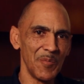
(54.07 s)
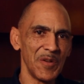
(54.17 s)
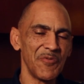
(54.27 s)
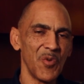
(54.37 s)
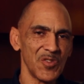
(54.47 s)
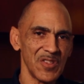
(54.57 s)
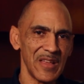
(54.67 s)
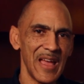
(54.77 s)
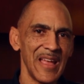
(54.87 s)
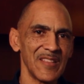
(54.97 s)
But
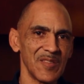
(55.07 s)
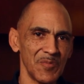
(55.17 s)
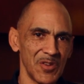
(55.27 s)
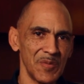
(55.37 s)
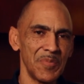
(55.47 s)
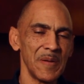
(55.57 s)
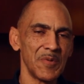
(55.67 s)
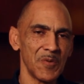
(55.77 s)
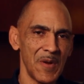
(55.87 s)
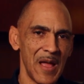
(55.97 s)
fortunately, I had some good
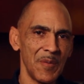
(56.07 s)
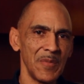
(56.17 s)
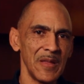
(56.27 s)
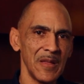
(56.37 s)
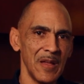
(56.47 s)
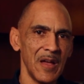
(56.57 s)
people around me,